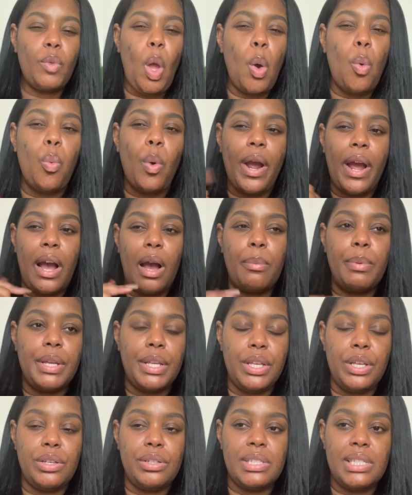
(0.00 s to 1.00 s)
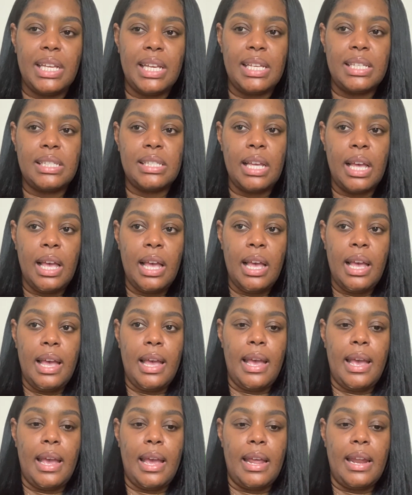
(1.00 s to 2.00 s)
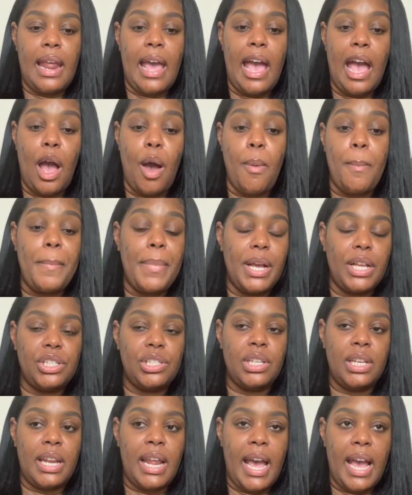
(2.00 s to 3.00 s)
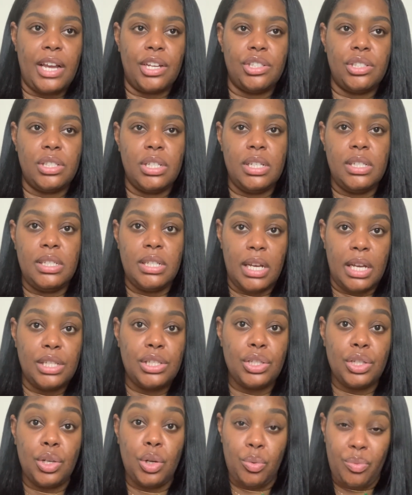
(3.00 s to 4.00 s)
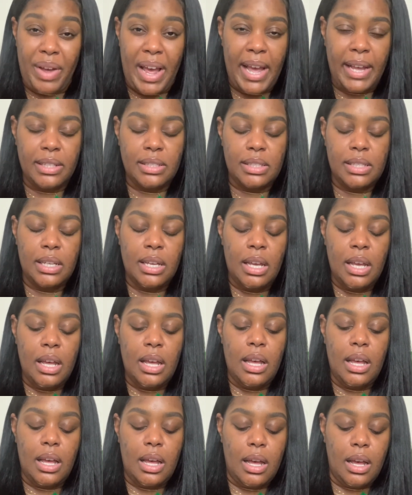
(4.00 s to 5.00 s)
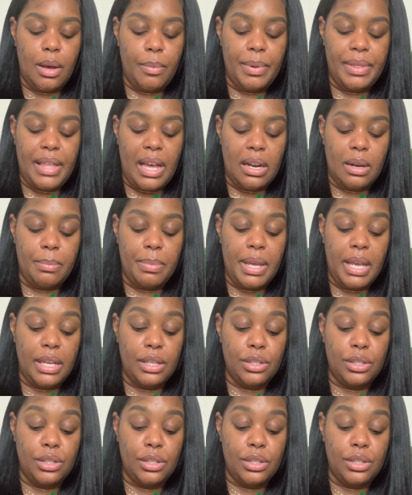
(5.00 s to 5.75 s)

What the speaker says: where I would use this and how much it actually does correct without it being